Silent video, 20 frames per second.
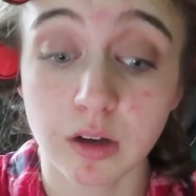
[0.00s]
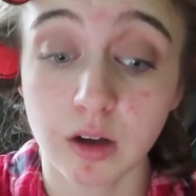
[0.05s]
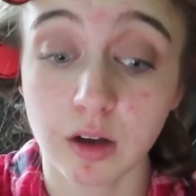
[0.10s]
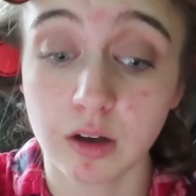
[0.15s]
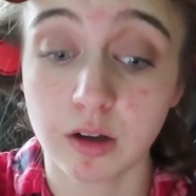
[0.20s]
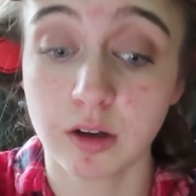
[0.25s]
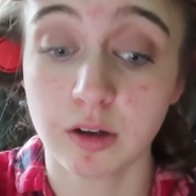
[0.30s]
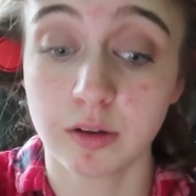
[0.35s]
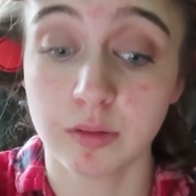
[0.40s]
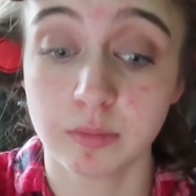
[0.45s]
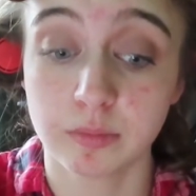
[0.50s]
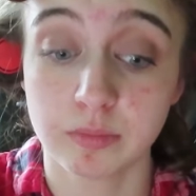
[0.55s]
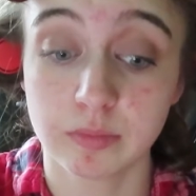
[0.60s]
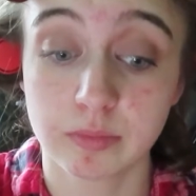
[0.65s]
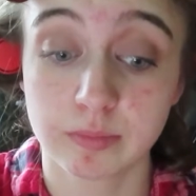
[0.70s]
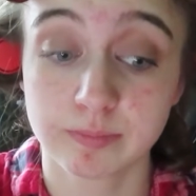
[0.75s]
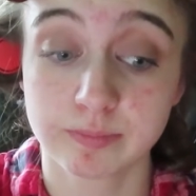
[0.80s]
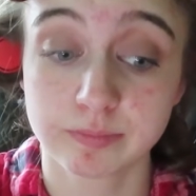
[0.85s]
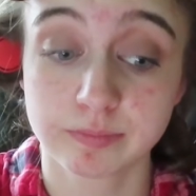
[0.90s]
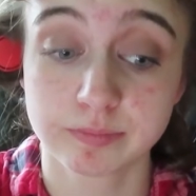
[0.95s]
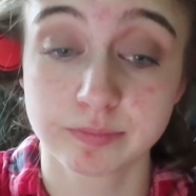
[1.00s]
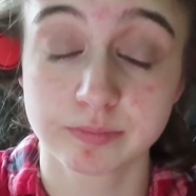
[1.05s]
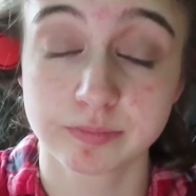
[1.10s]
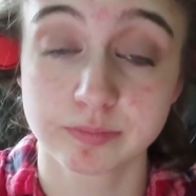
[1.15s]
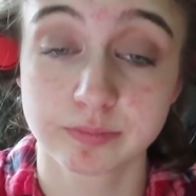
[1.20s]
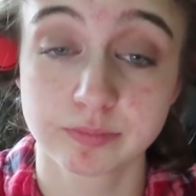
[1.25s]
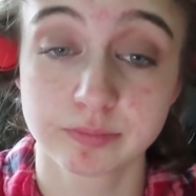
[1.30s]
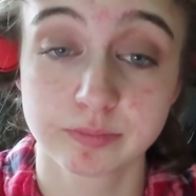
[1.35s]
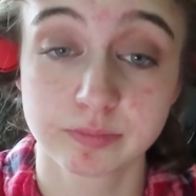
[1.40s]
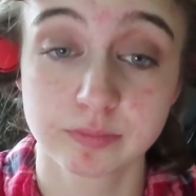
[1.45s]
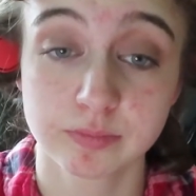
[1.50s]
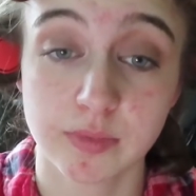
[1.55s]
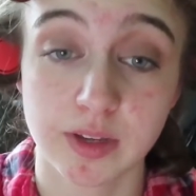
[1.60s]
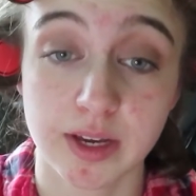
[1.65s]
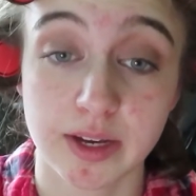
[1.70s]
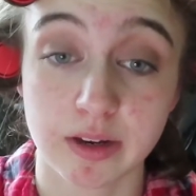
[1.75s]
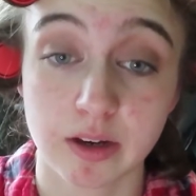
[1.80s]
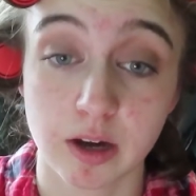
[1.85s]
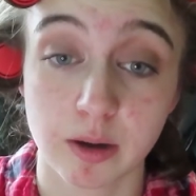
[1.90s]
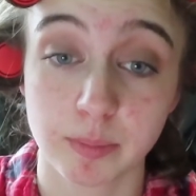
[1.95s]
I
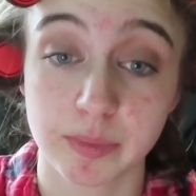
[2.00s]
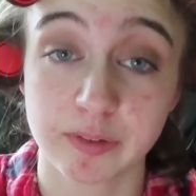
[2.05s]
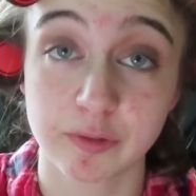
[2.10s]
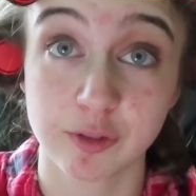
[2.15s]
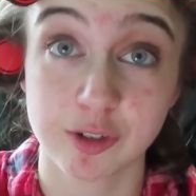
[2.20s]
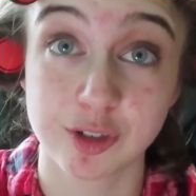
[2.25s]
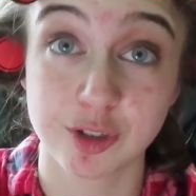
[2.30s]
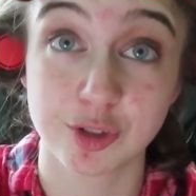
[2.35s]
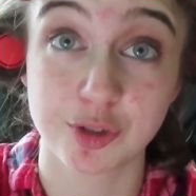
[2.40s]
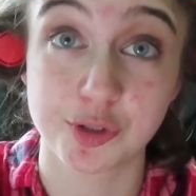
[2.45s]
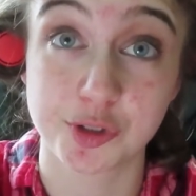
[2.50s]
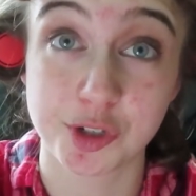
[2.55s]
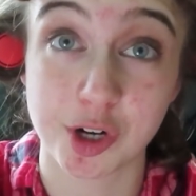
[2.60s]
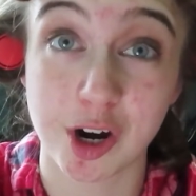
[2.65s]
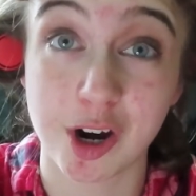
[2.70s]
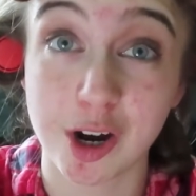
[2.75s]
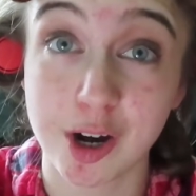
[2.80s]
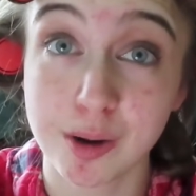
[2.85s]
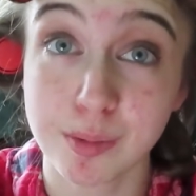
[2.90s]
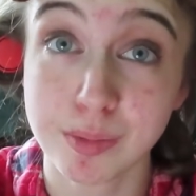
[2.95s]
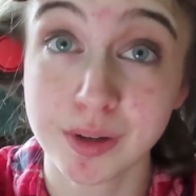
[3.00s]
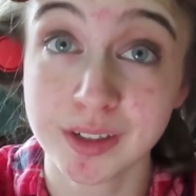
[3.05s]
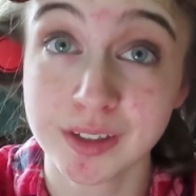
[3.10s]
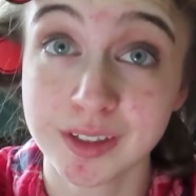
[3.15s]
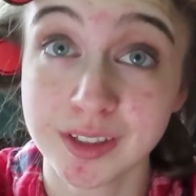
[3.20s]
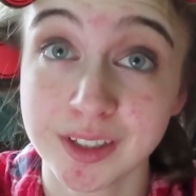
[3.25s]
got my first job.